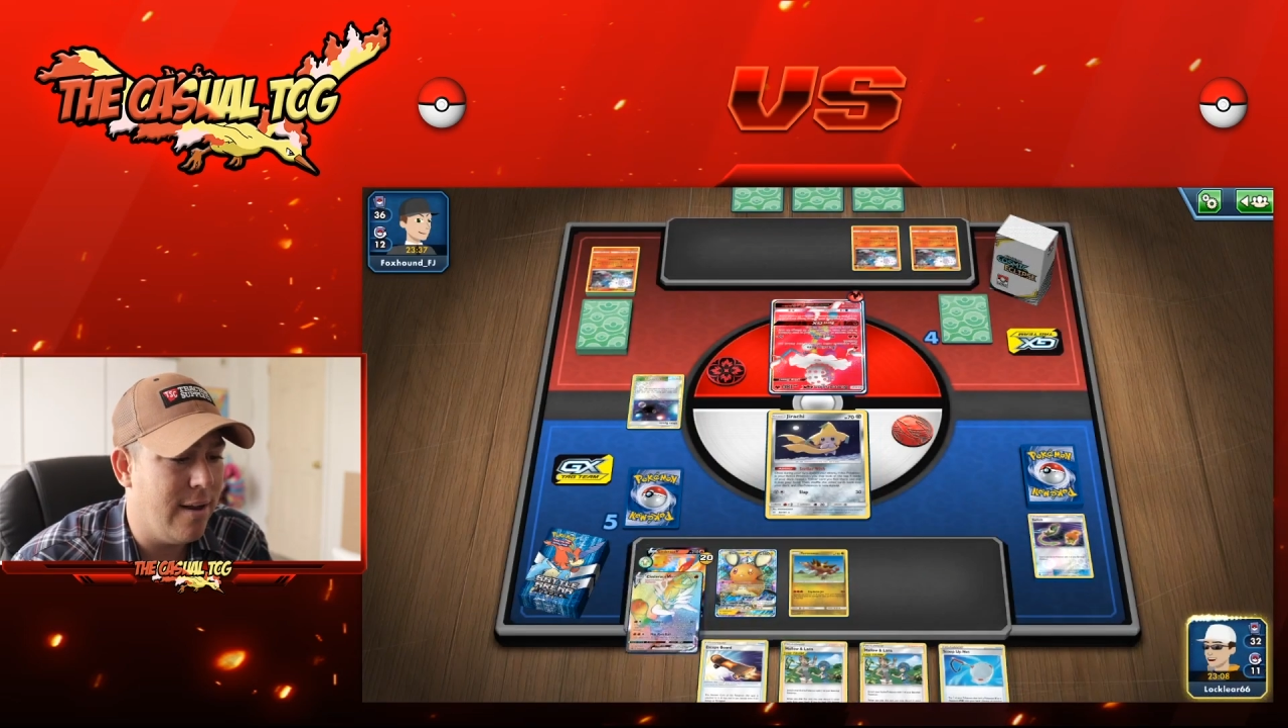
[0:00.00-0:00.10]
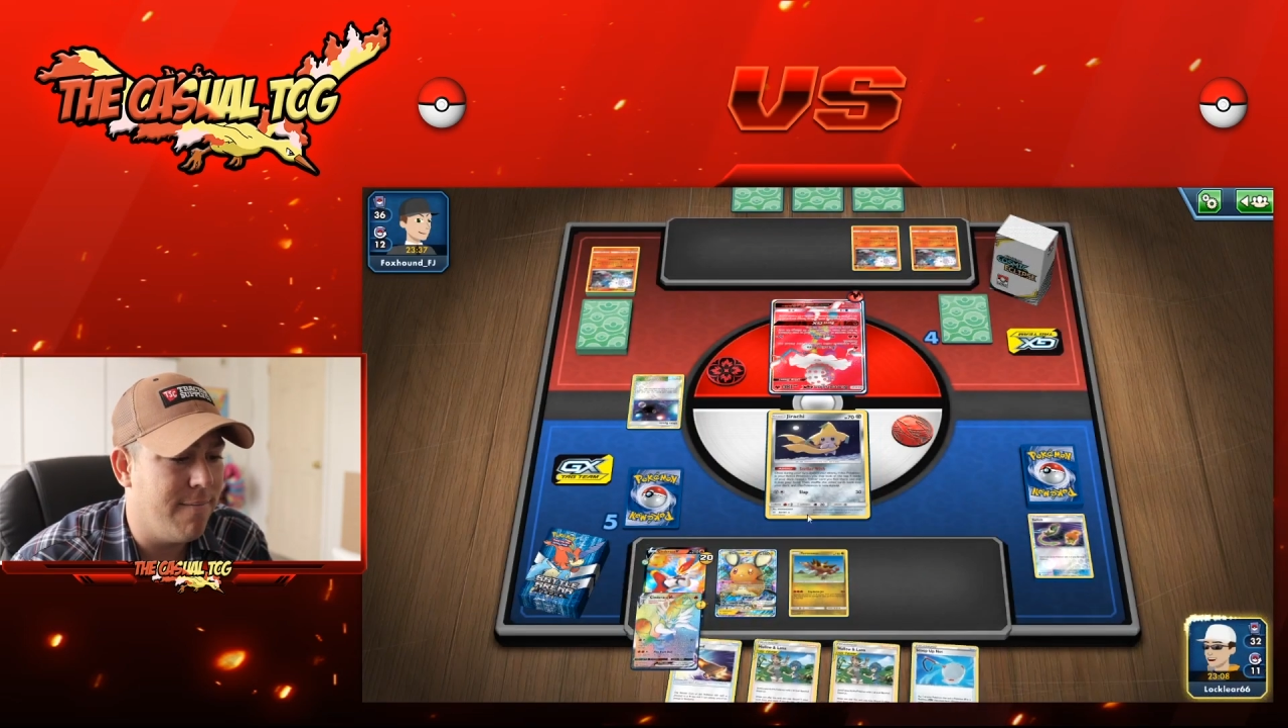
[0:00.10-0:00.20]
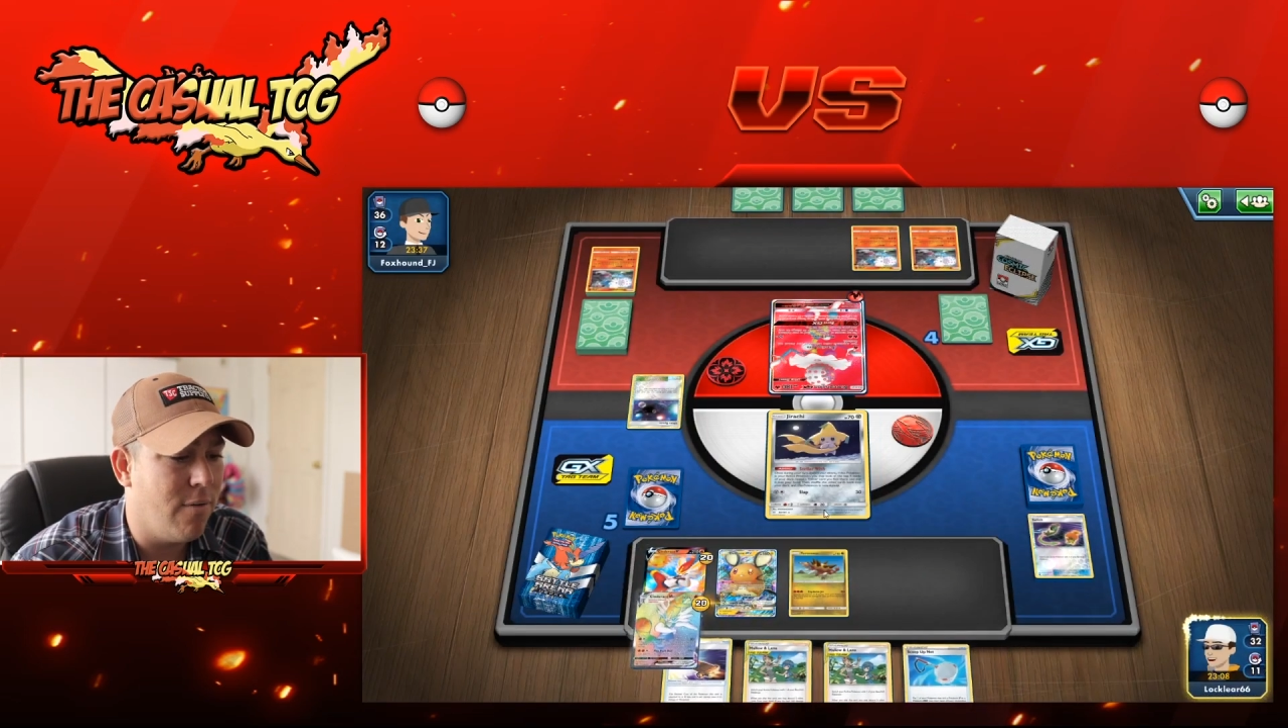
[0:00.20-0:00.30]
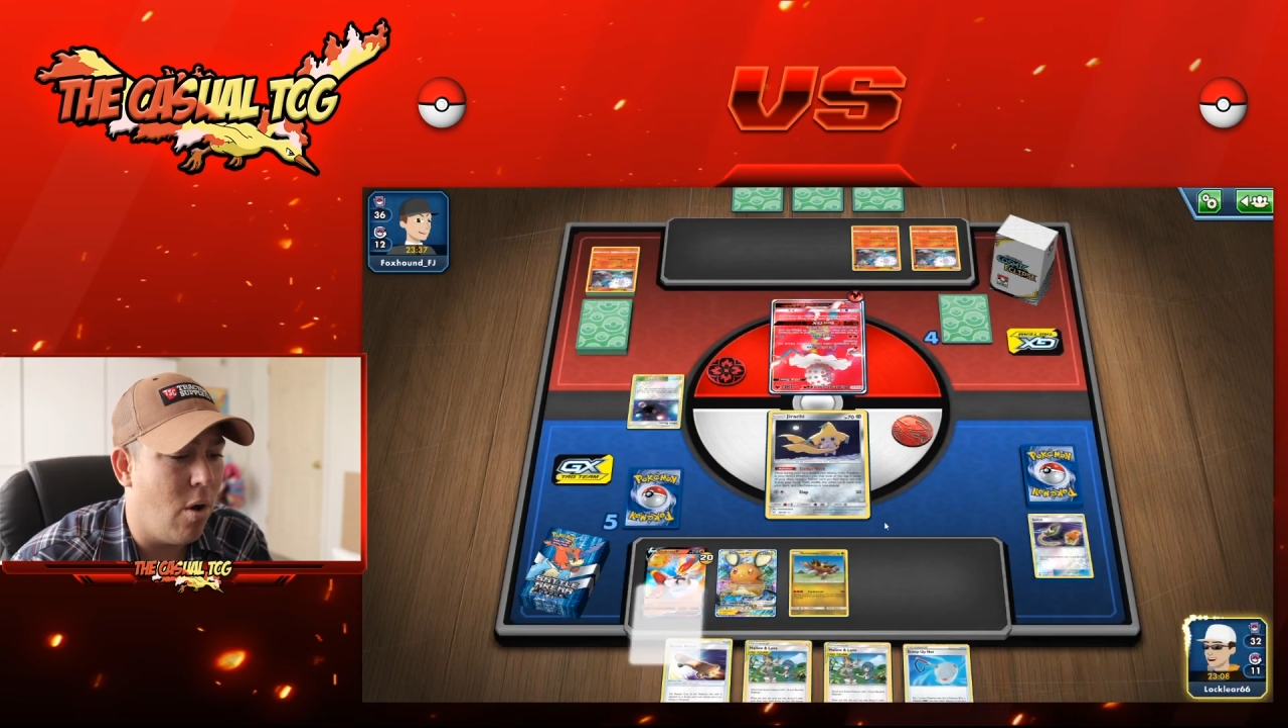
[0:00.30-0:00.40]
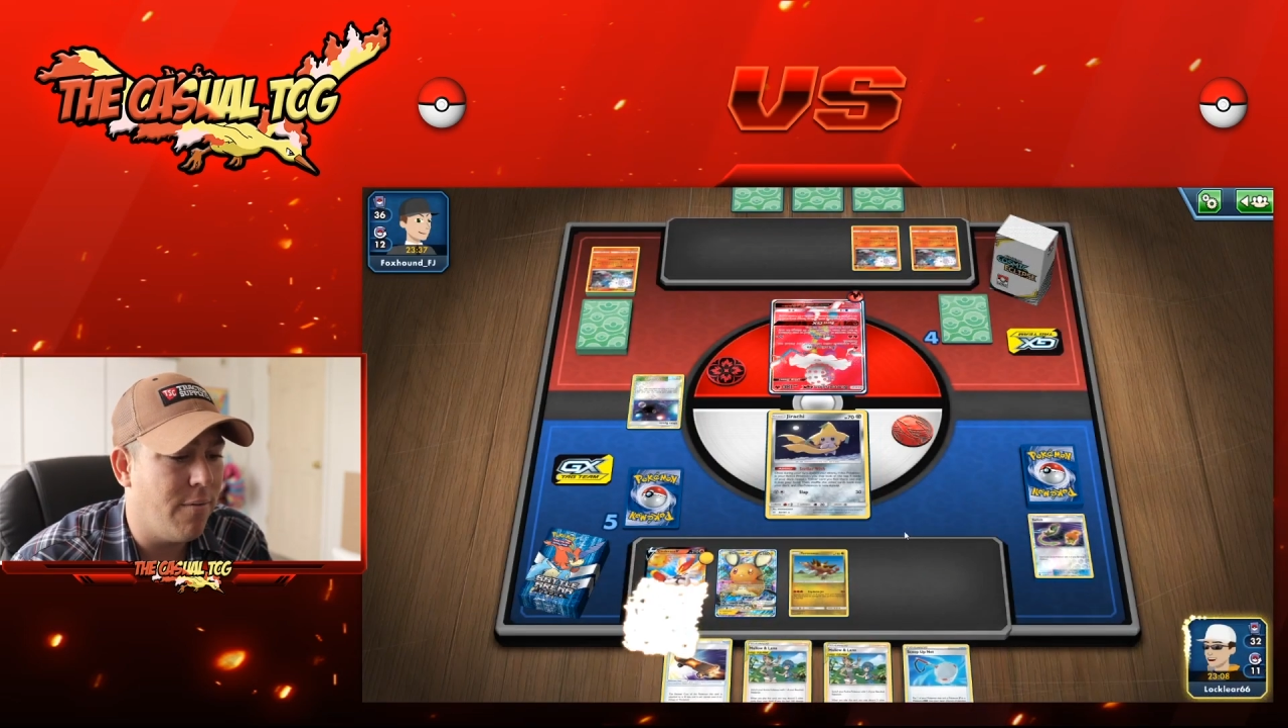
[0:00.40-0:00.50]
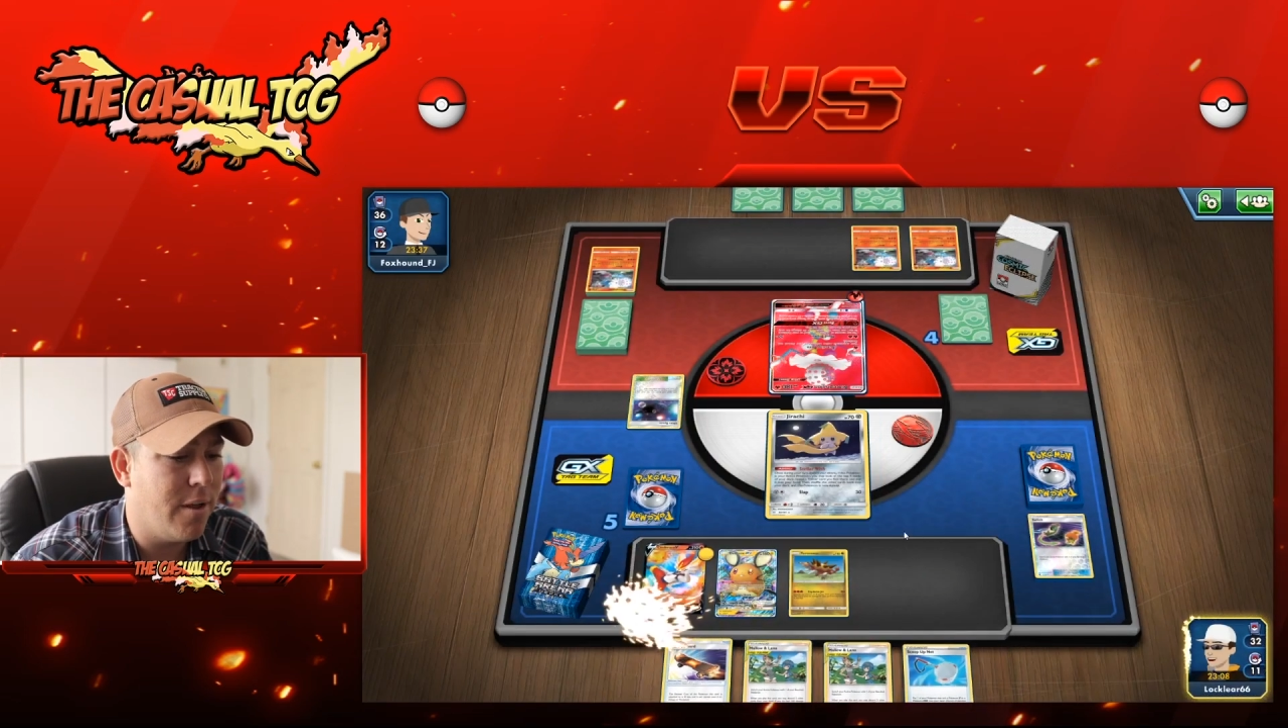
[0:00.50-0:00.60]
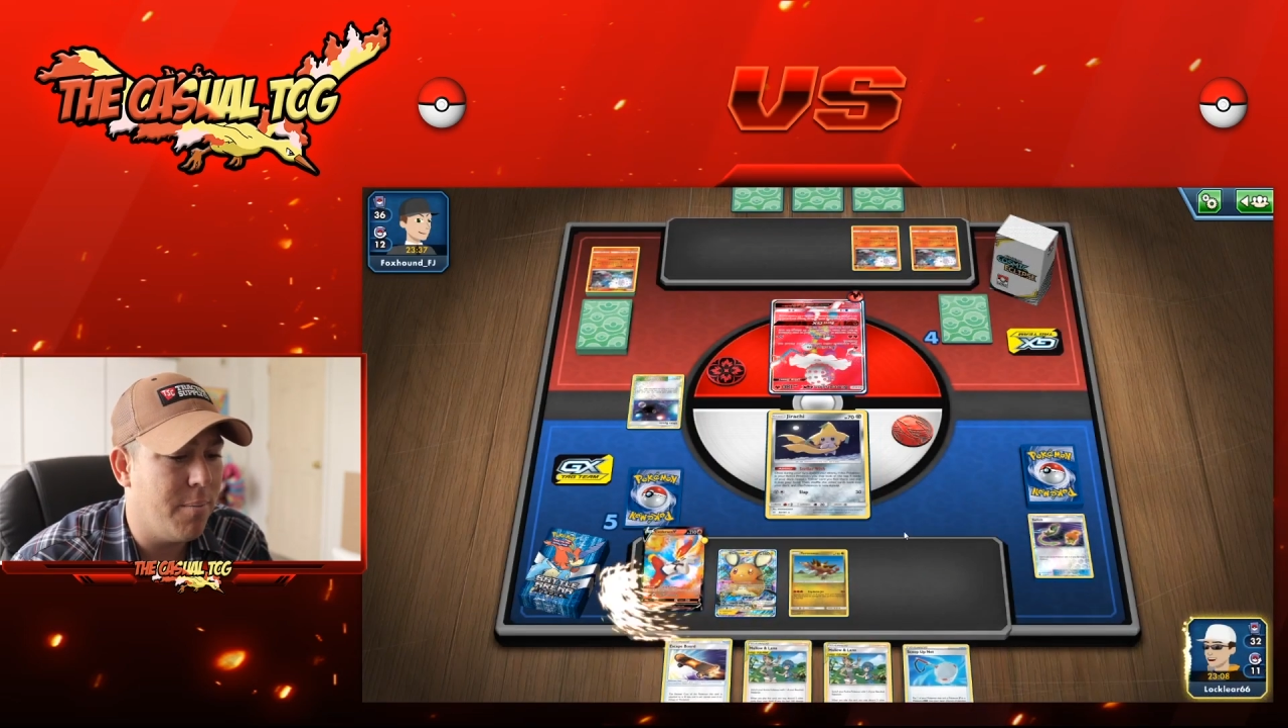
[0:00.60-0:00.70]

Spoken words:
evolve